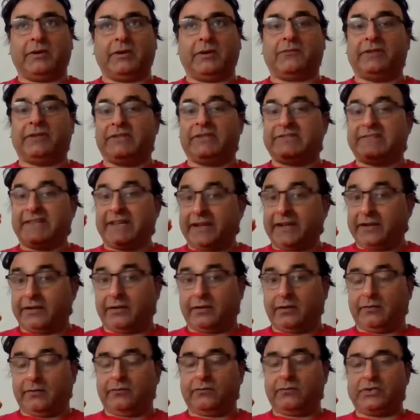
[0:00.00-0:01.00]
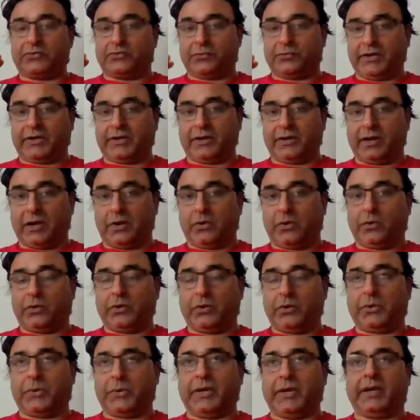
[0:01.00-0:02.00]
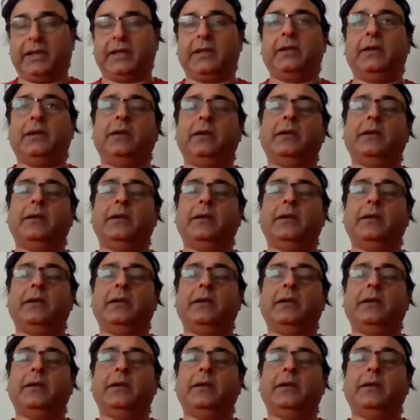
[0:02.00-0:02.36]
but for the second, which we are now doing,